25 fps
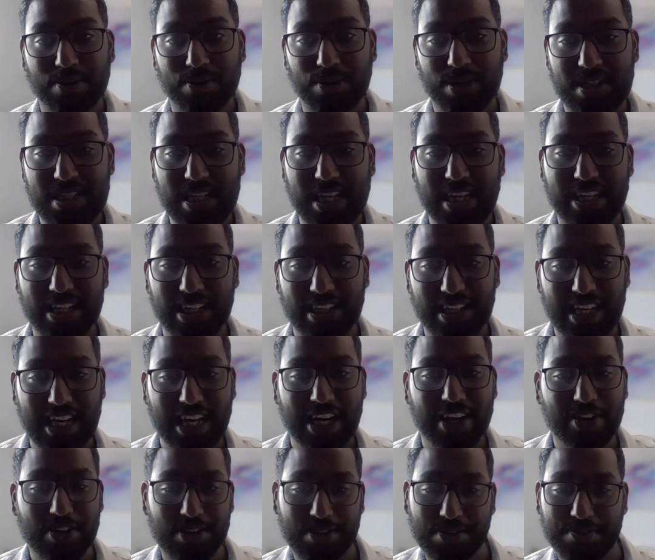were taken
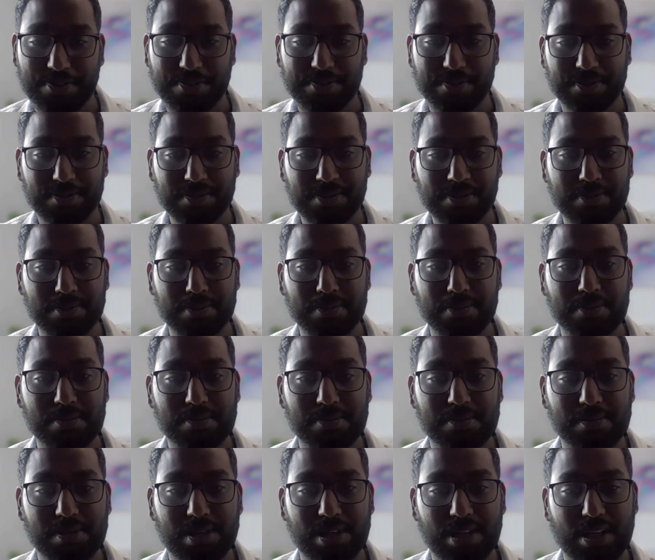care of,
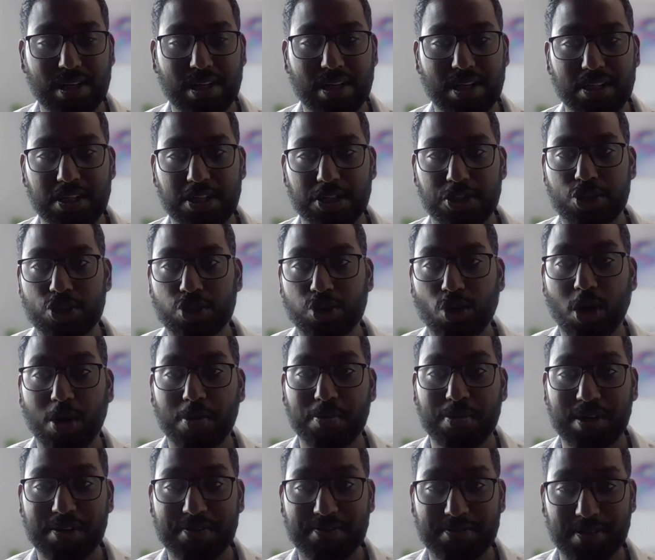the
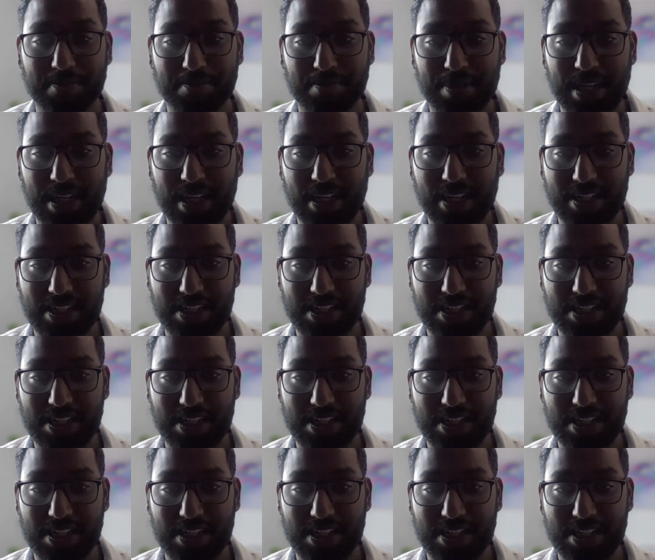trauma from being a